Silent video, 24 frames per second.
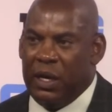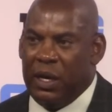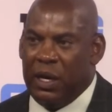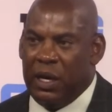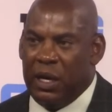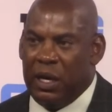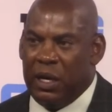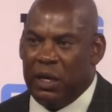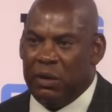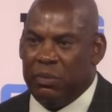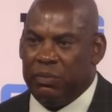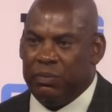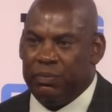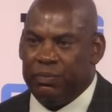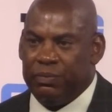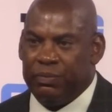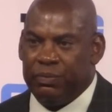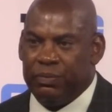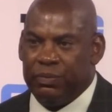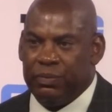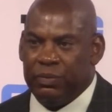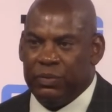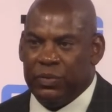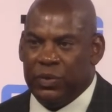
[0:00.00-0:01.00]
Um,
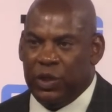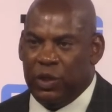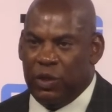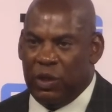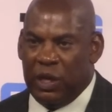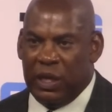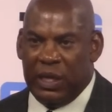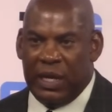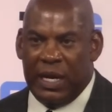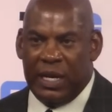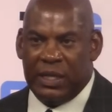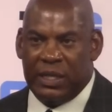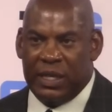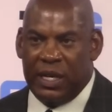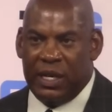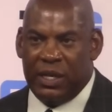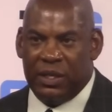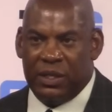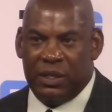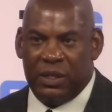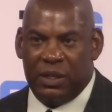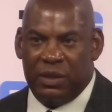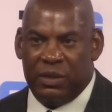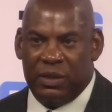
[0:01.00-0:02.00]
you know, Alante
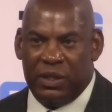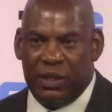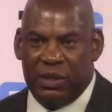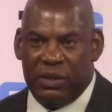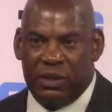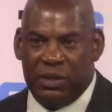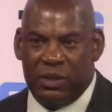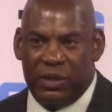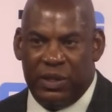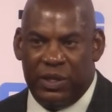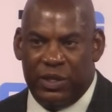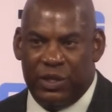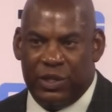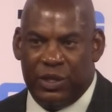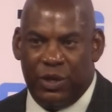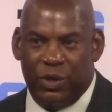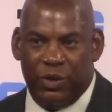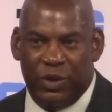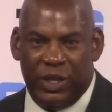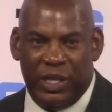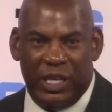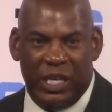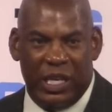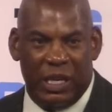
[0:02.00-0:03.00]
is a he's he's shown
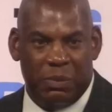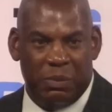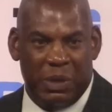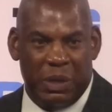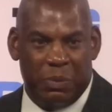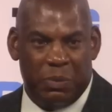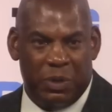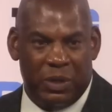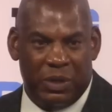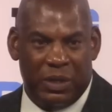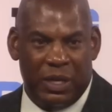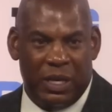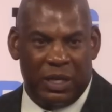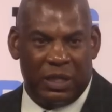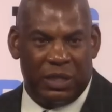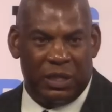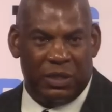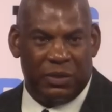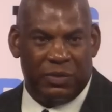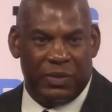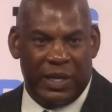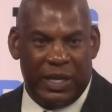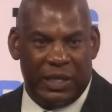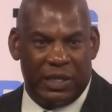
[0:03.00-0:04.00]
that he can be
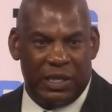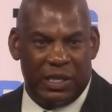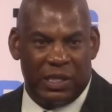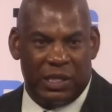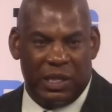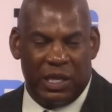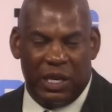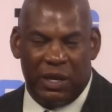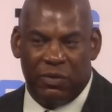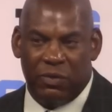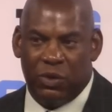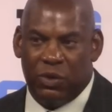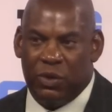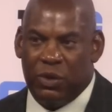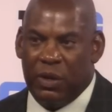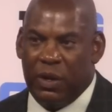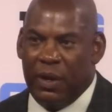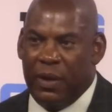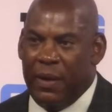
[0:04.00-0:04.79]
productive at this level.